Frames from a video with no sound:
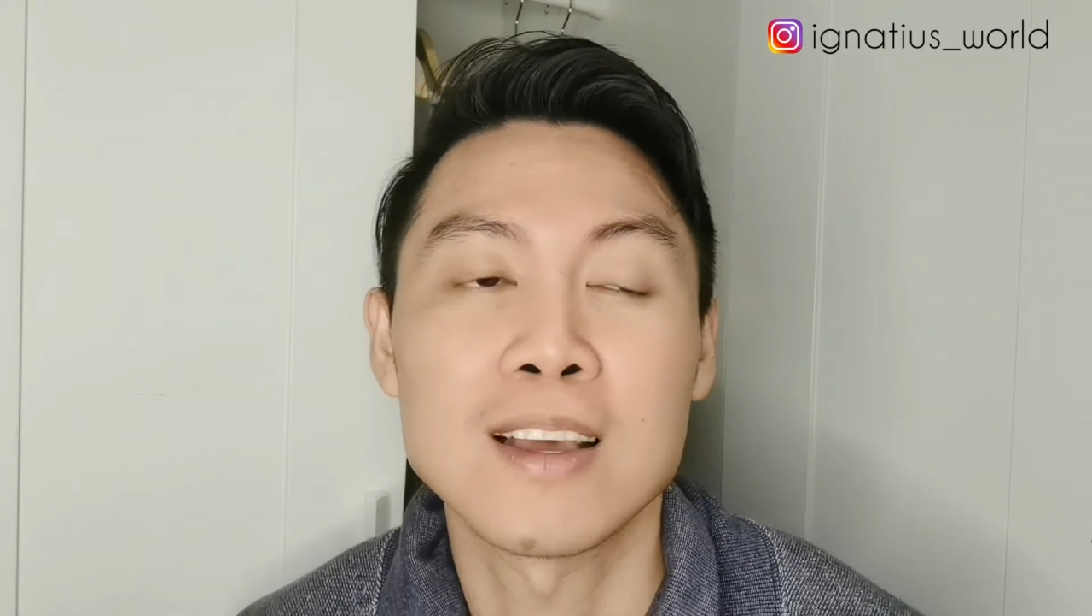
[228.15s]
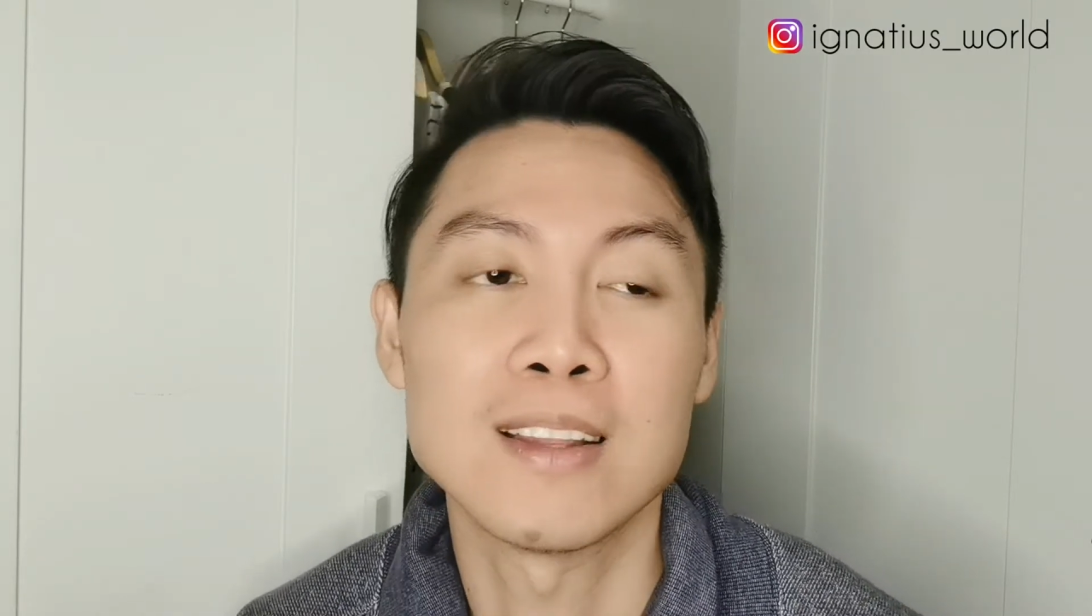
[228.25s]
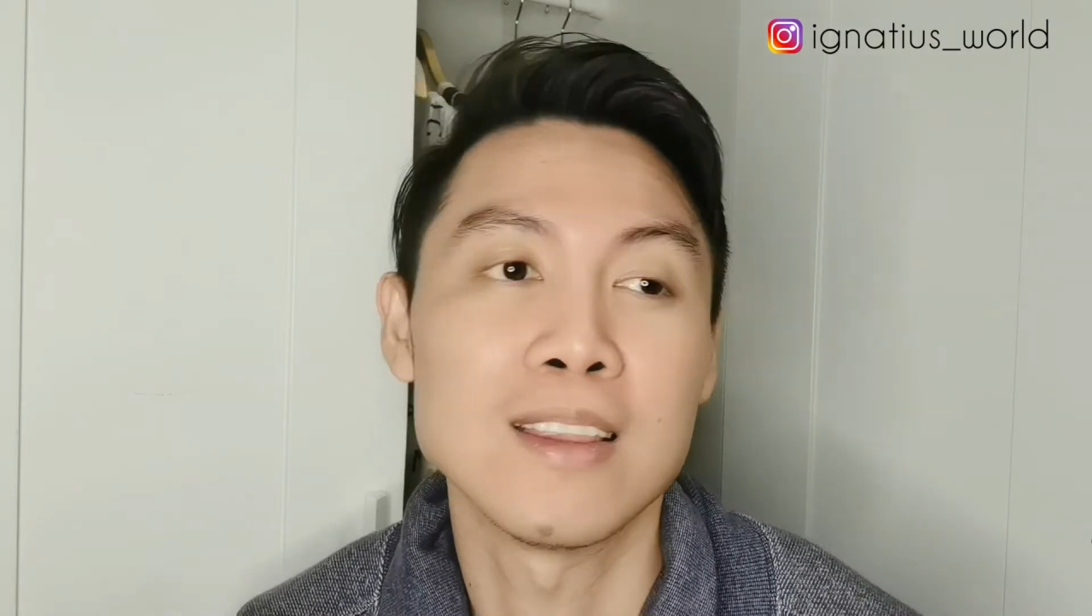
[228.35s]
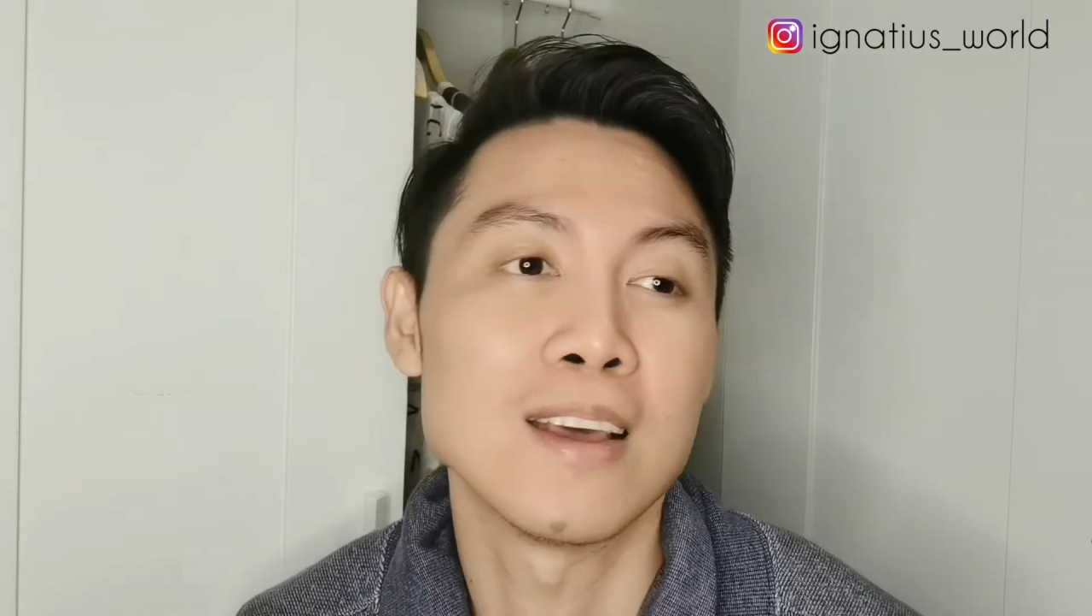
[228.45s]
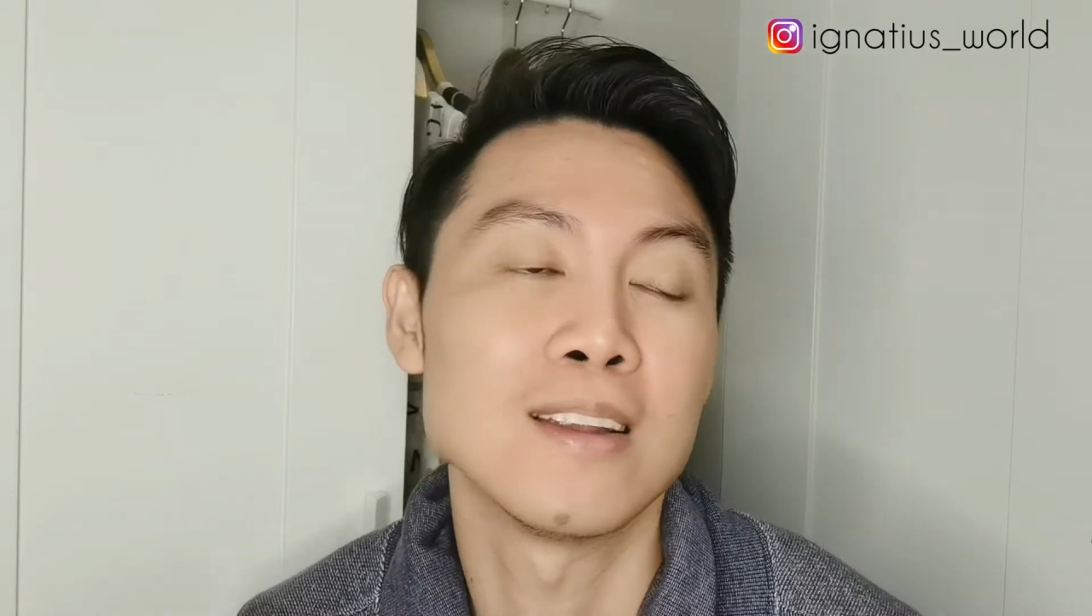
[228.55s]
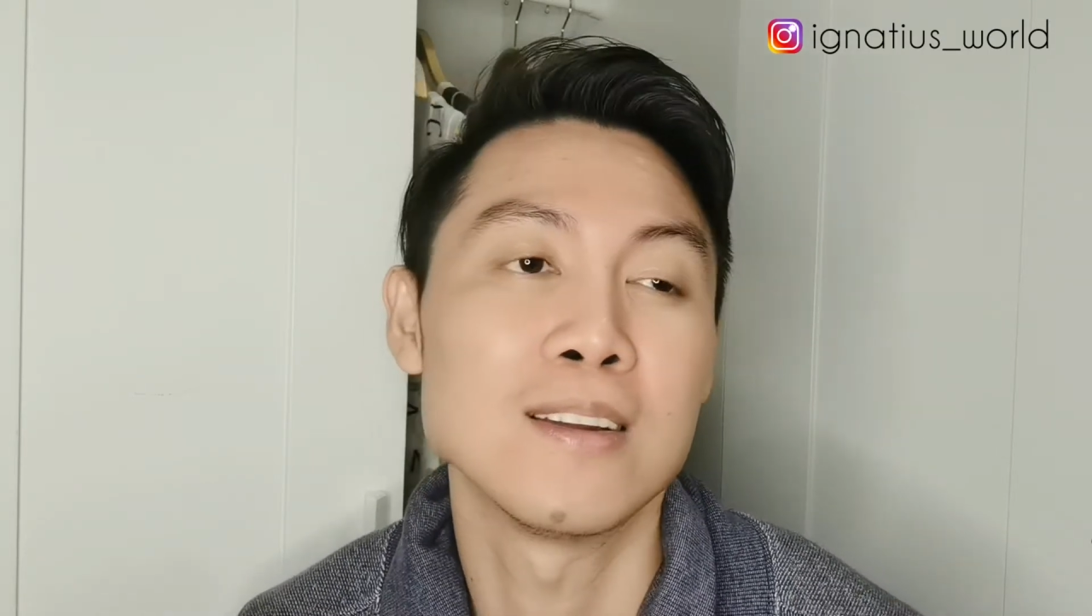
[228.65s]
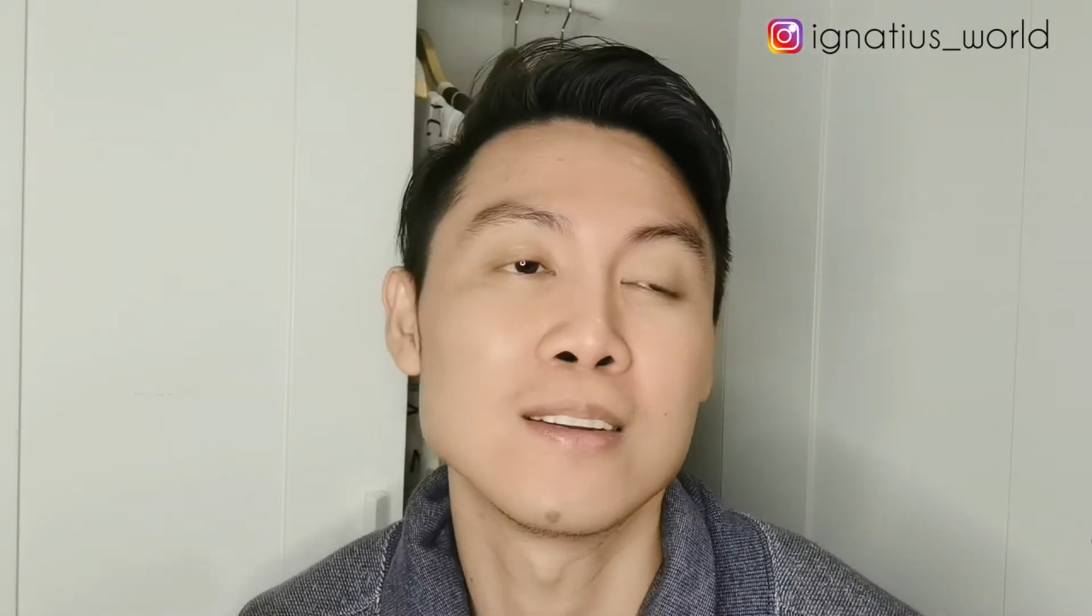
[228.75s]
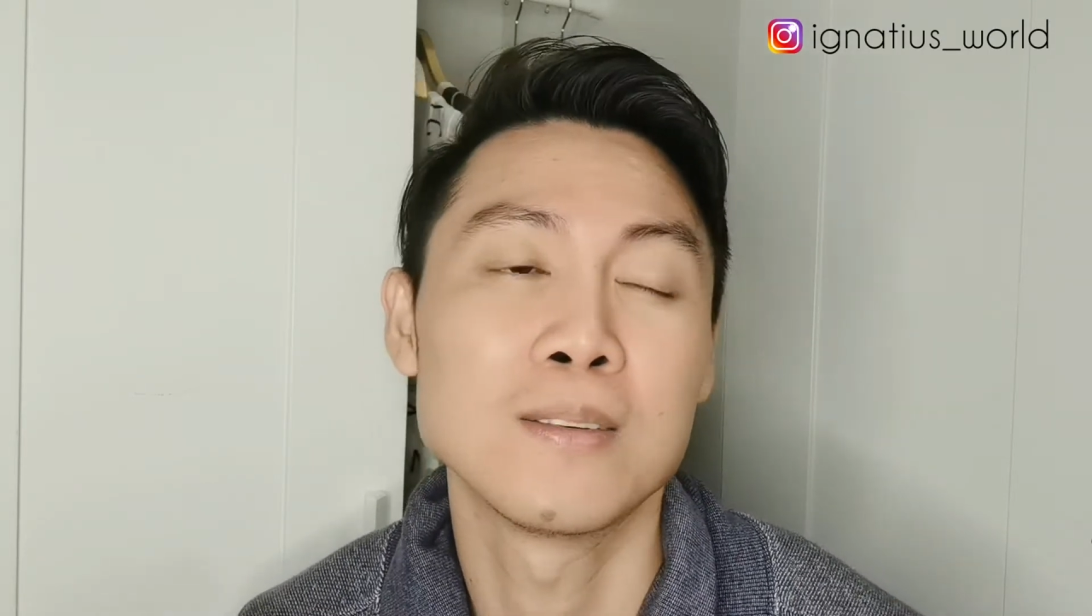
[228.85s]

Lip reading: And then